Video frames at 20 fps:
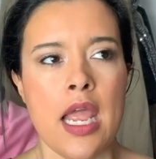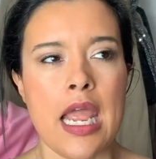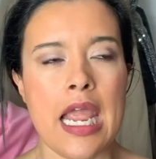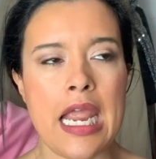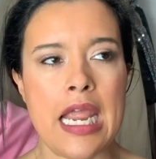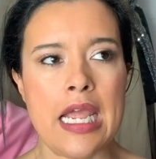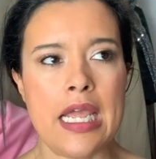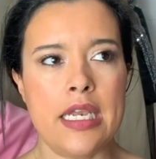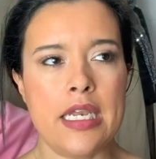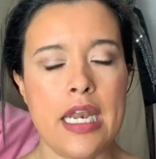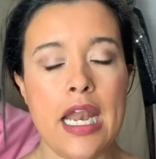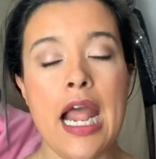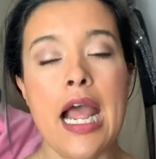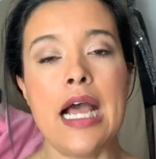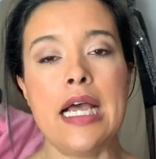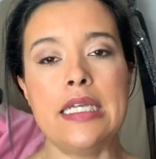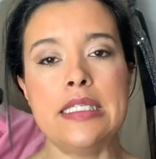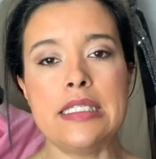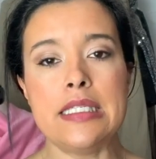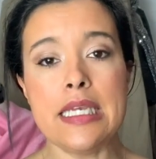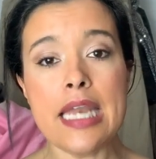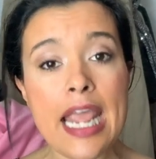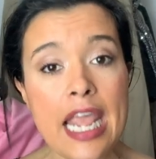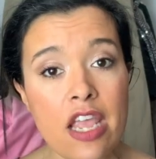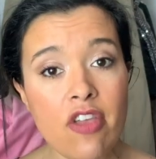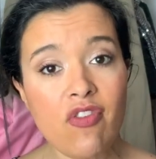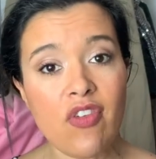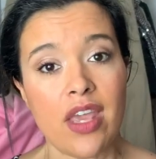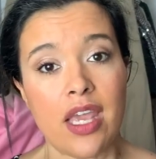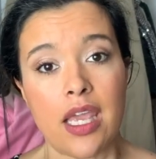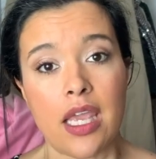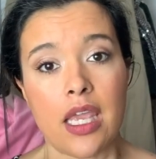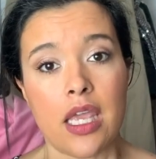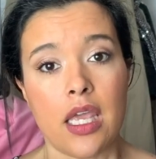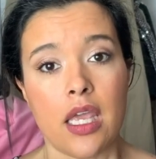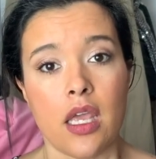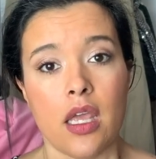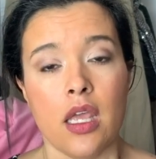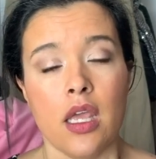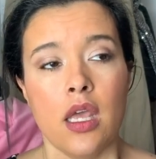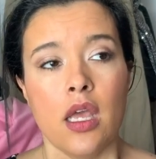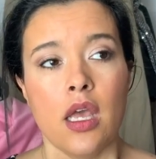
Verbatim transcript: and it has navy